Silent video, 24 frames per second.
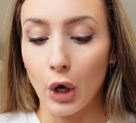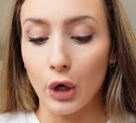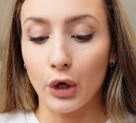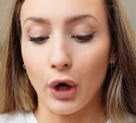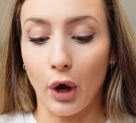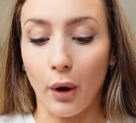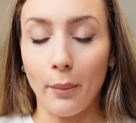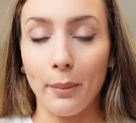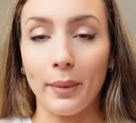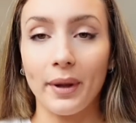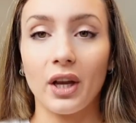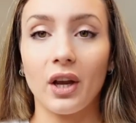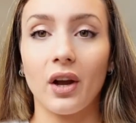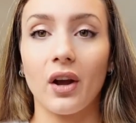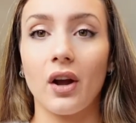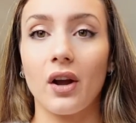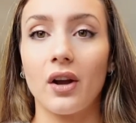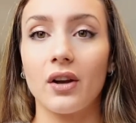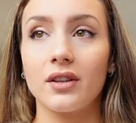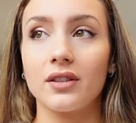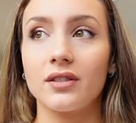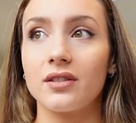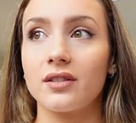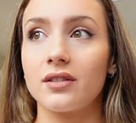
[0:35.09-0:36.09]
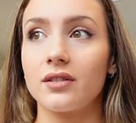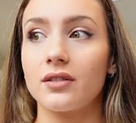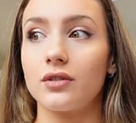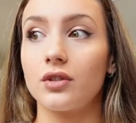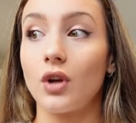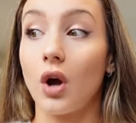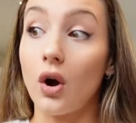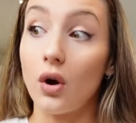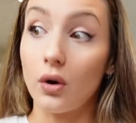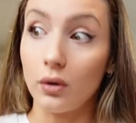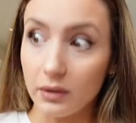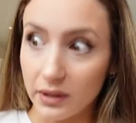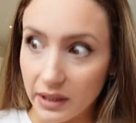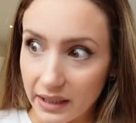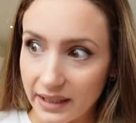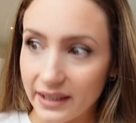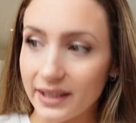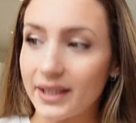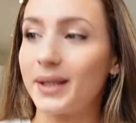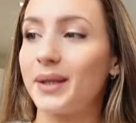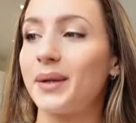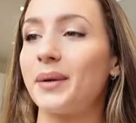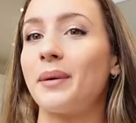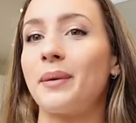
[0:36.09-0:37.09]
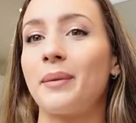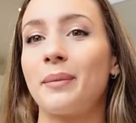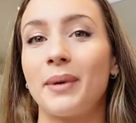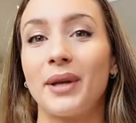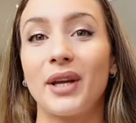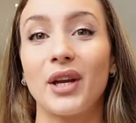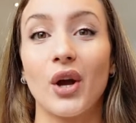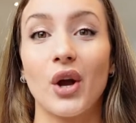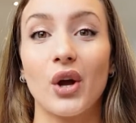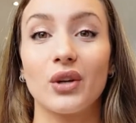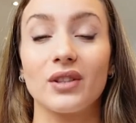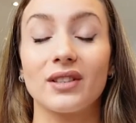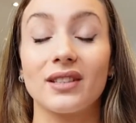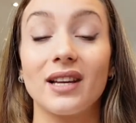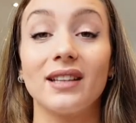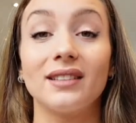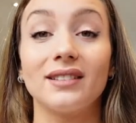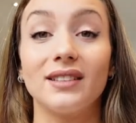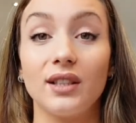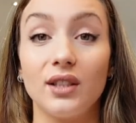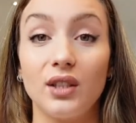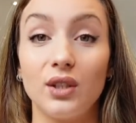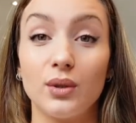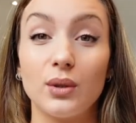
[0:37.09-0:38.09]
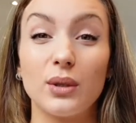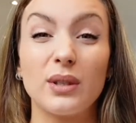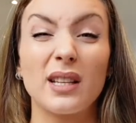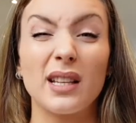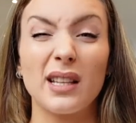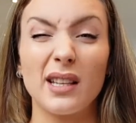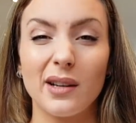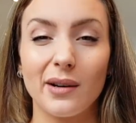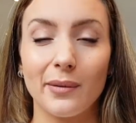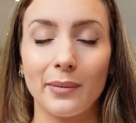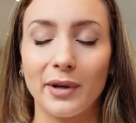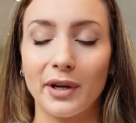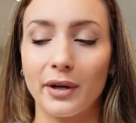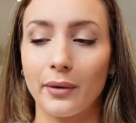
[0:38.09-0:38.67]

not only because I did lose a little bit